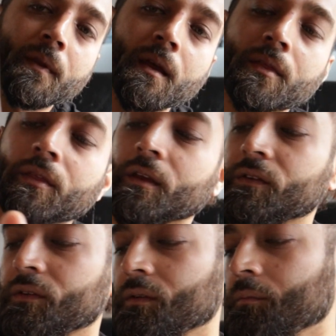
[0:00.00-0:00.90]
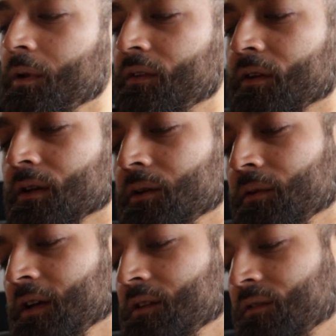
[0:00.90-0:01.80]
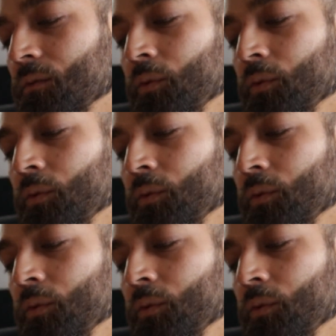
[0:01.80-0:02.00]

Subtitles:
this basically reads,